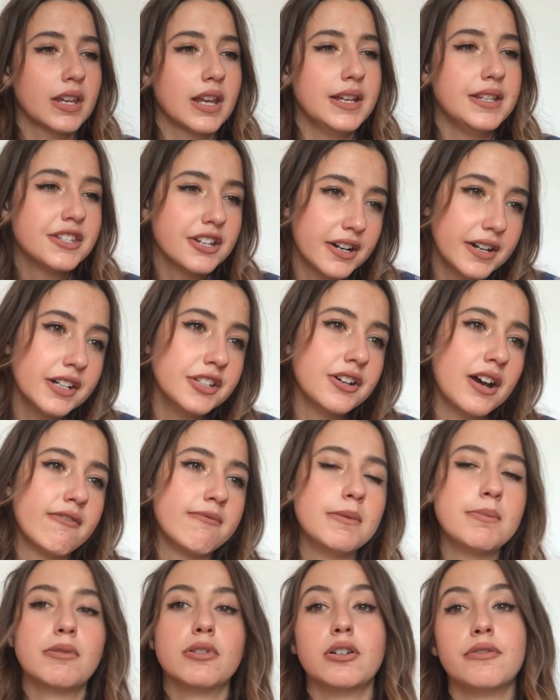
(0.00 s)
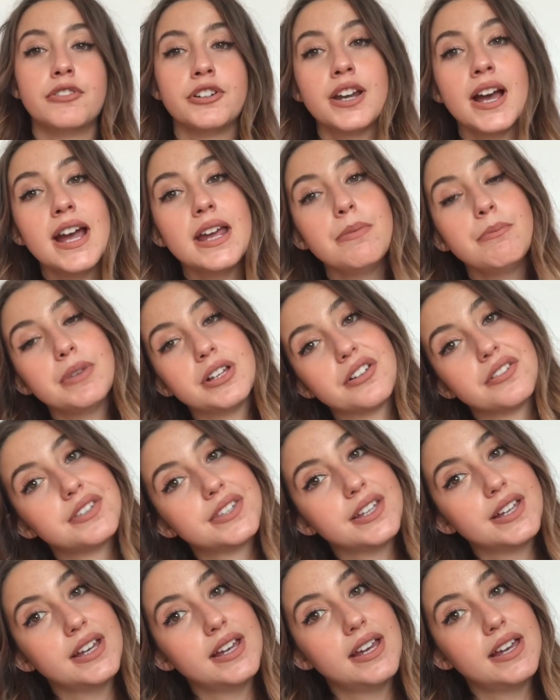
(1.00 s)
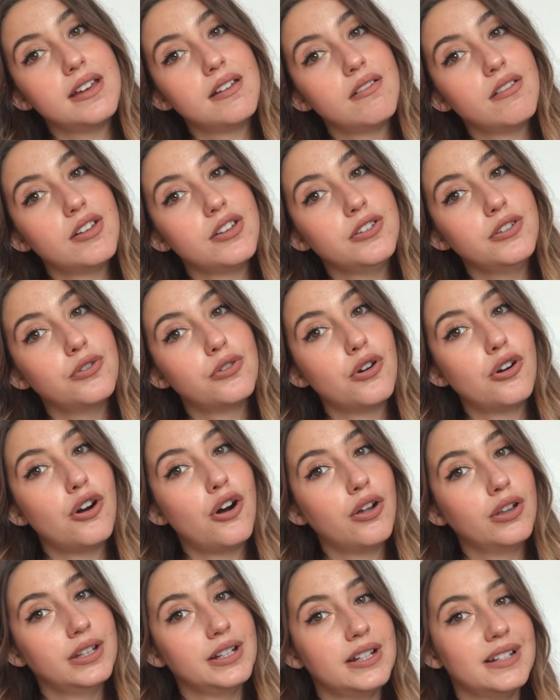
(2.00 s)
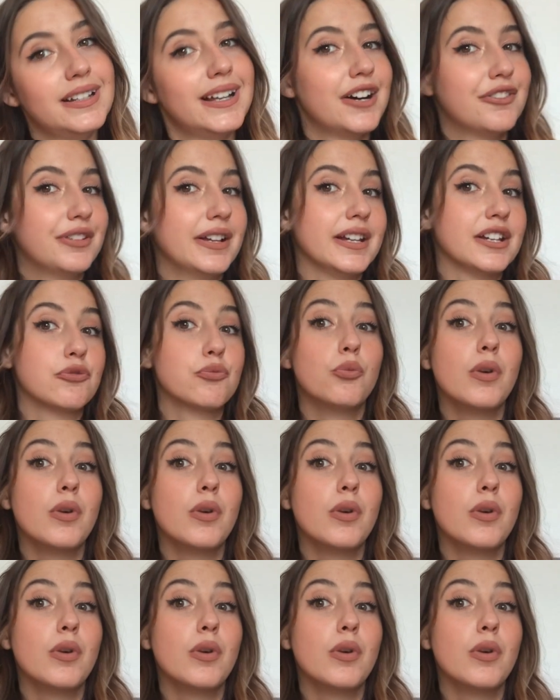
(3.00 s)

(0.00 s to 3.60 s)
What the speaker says: it's harder to have people overnight because you're only allowed like